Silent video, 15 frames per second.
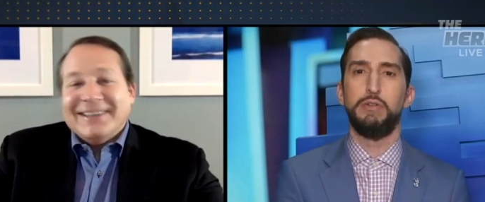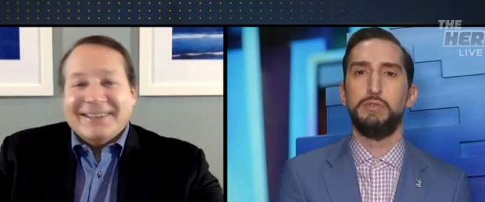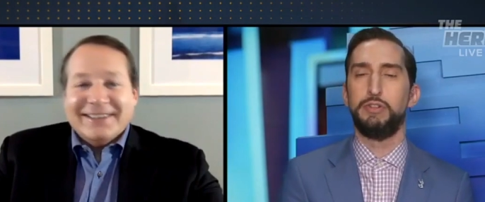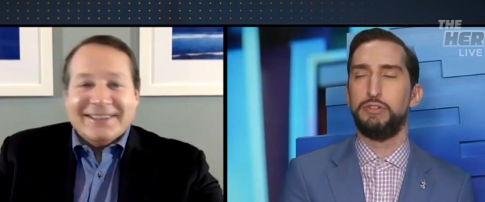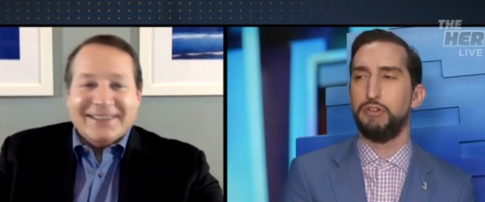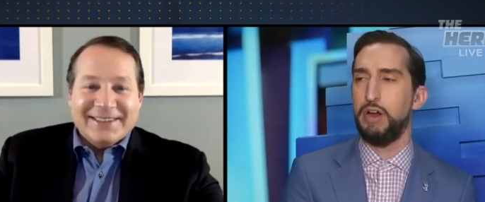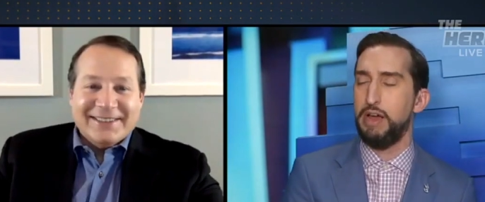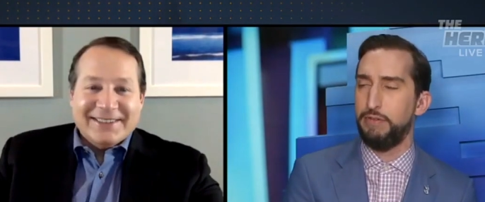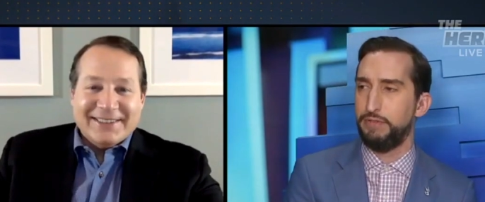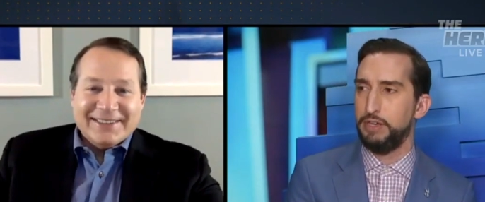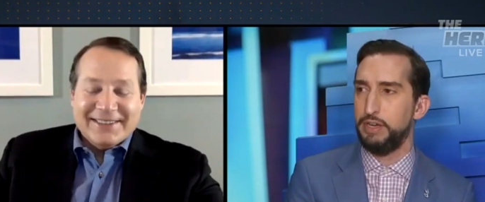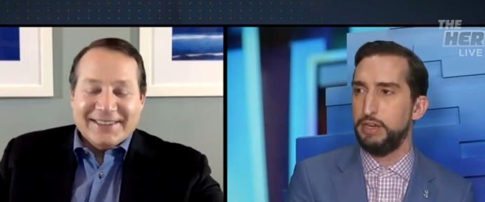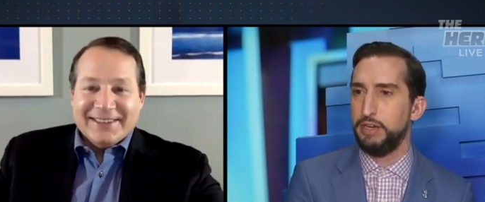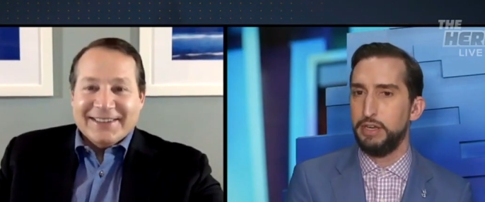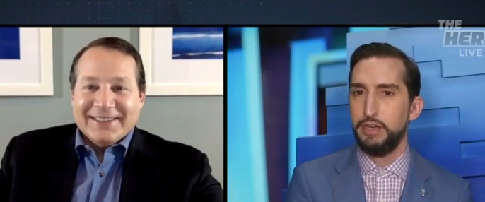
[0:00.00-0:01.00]
Speaker 1: was drafted.
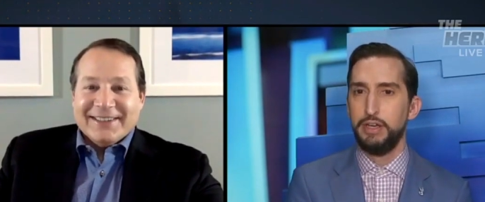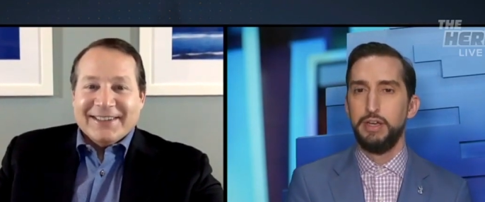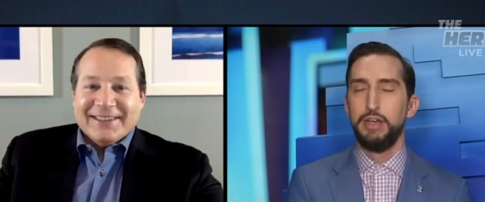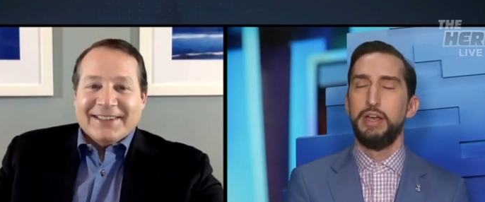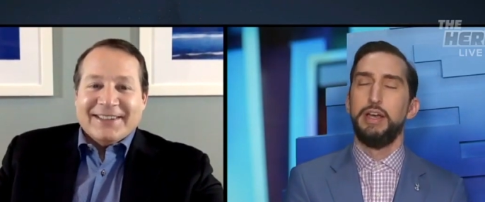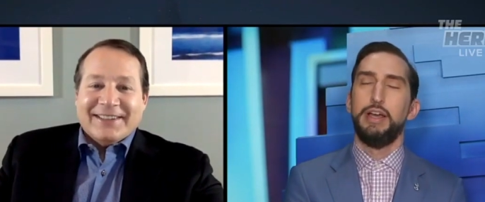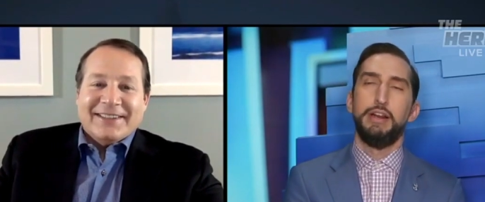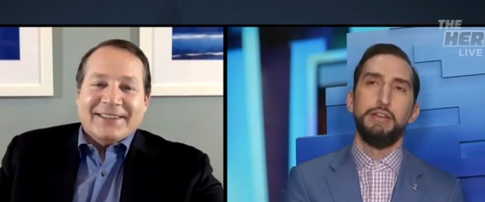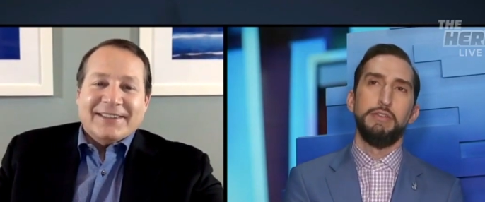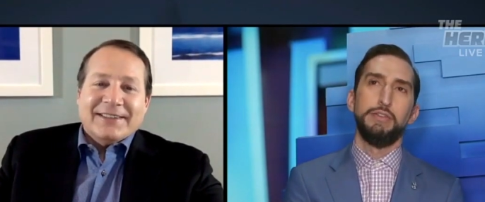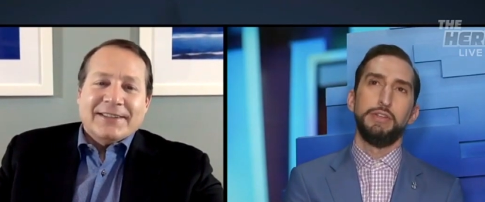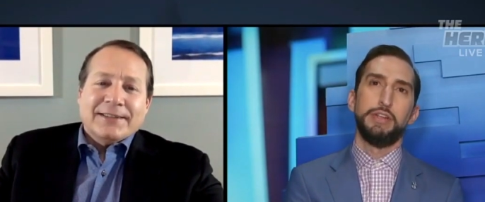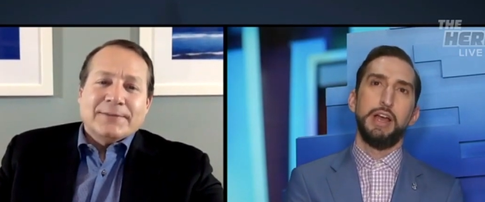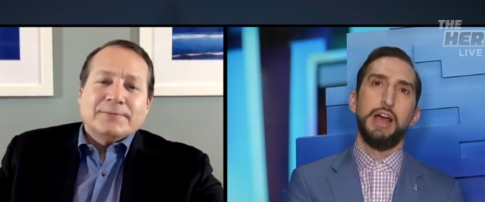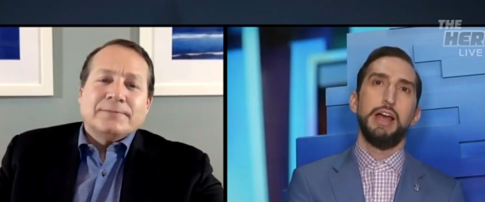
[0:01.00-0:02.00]
and he's a
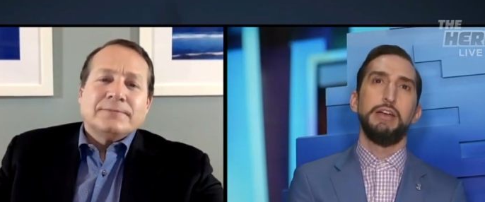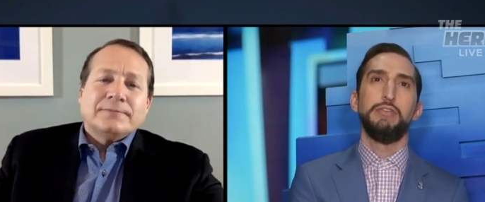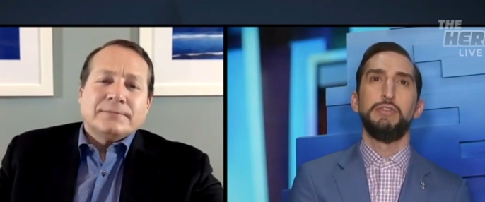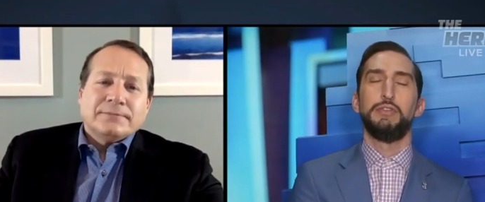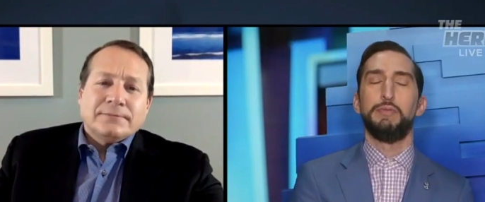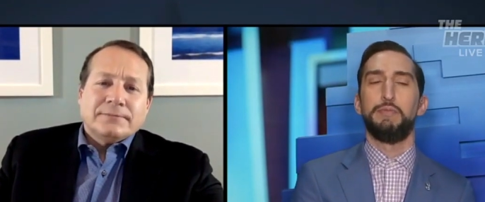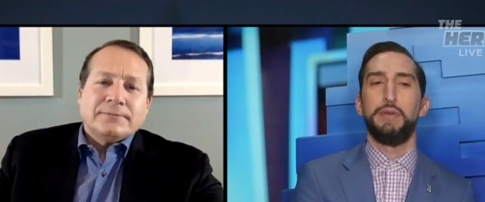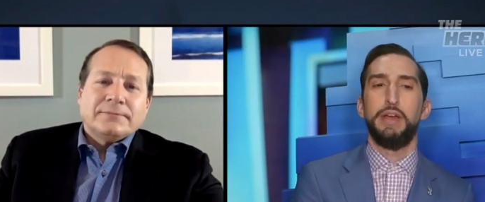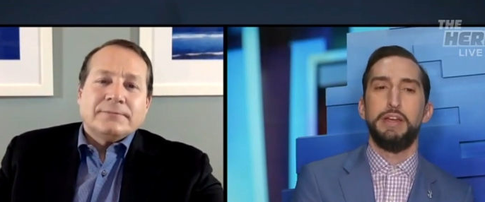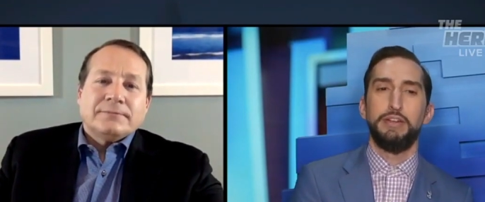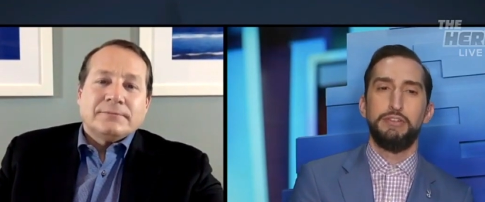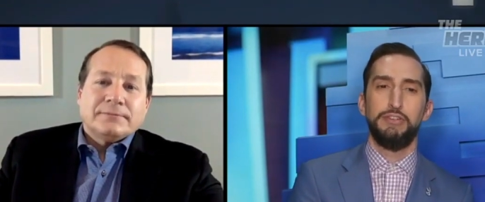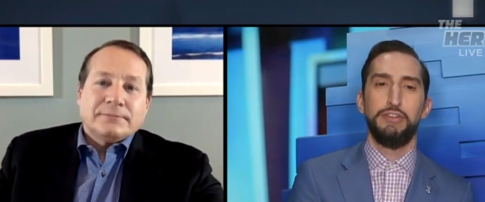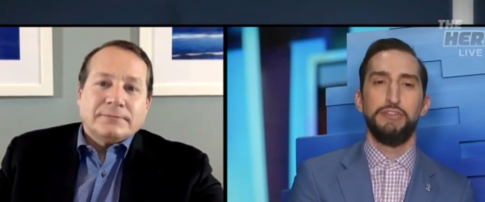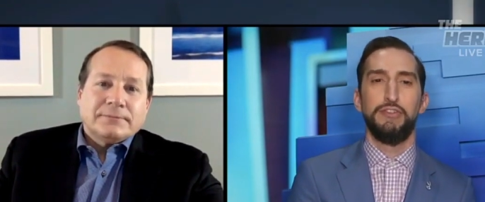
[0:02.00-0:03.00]
guy who's a
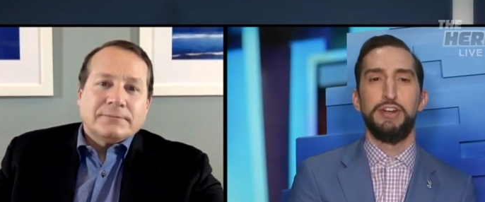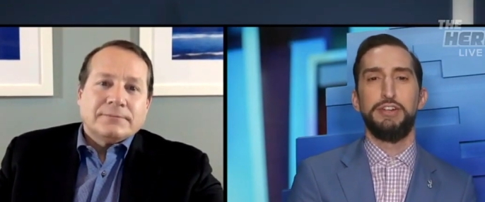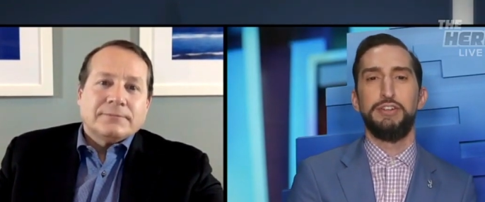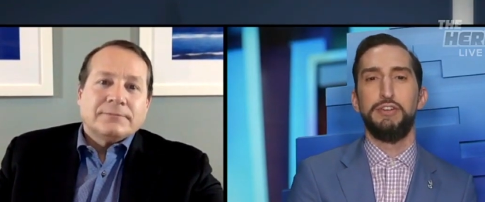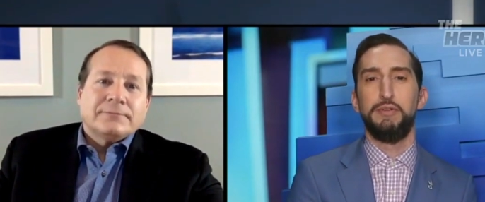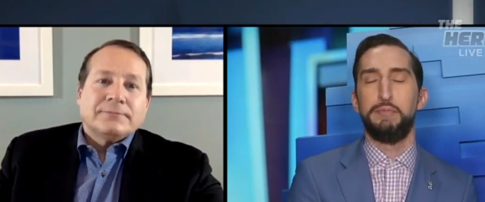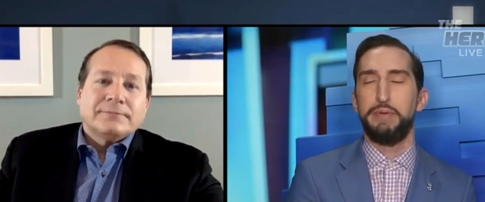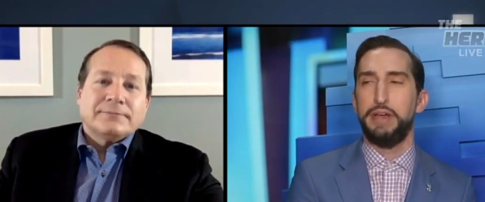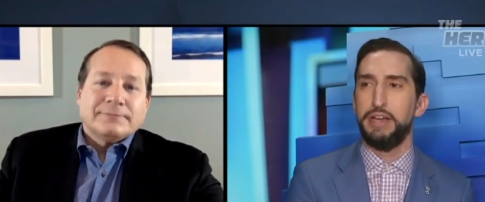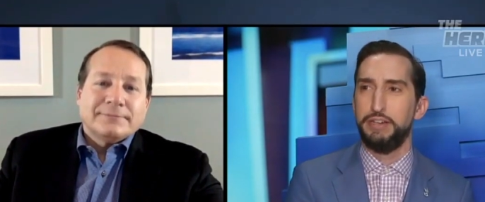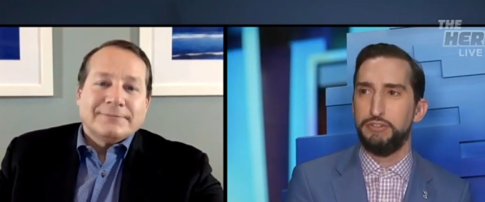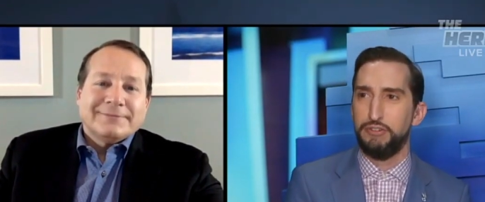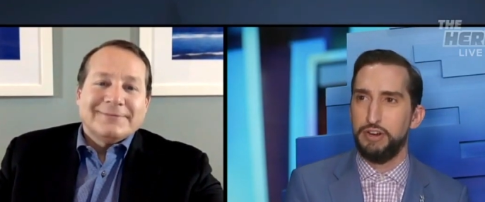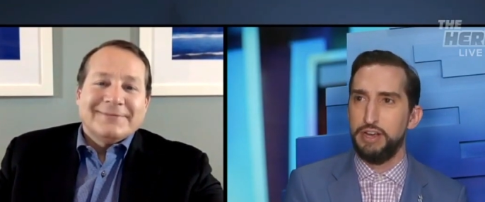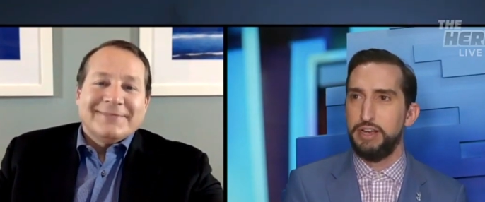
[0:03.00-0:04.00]
Patriot, original
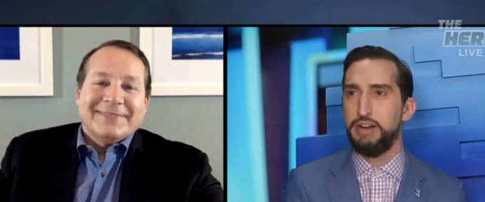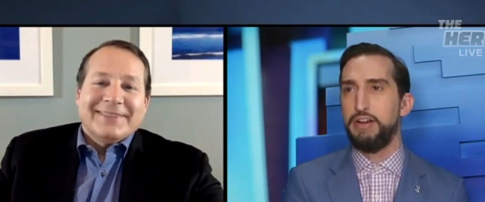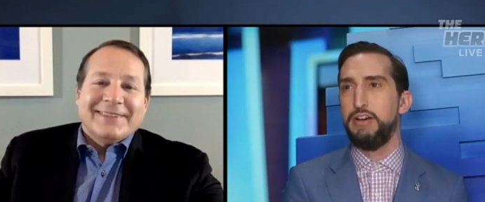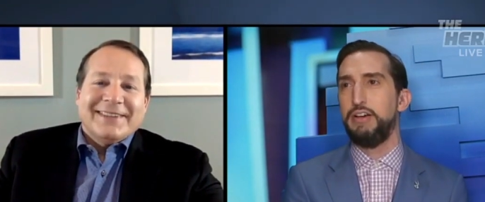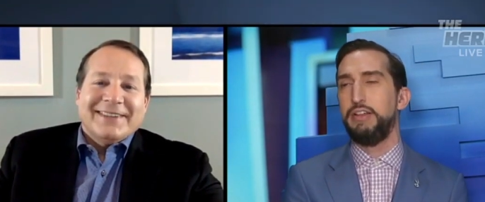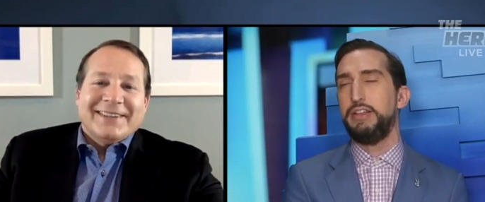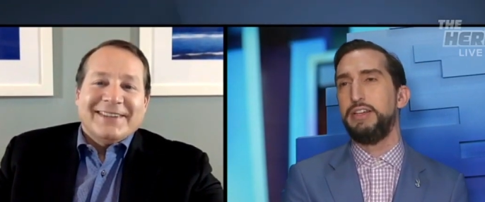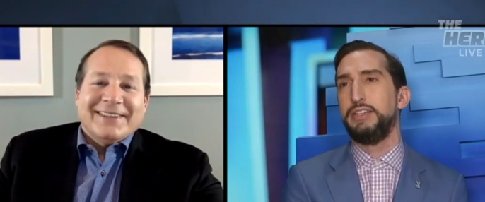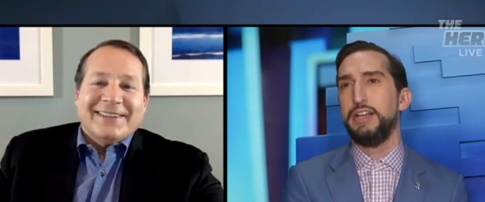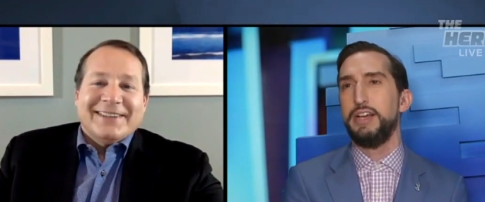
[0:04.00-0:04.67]
Patriot, all this.